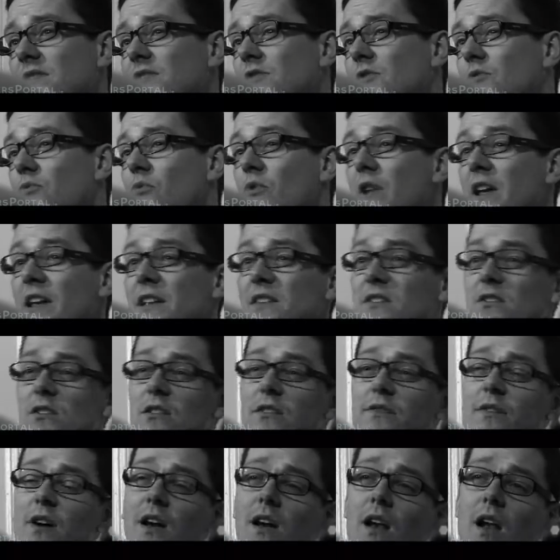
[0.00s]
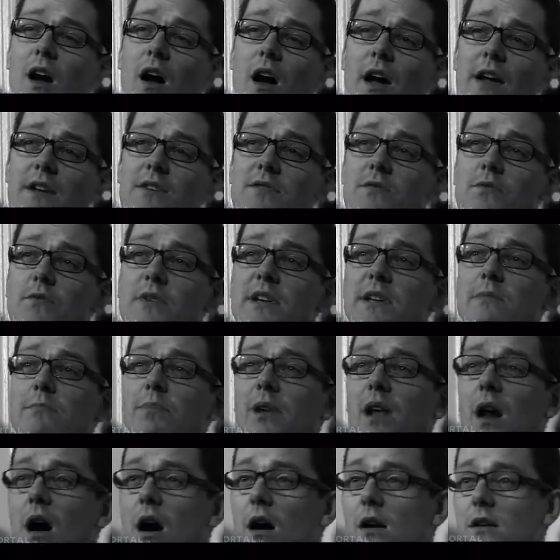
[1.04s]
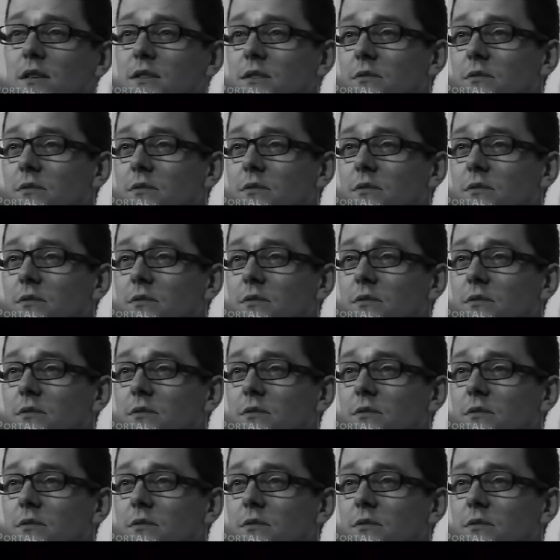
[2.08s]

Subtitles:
to read stuff online, to read blogs,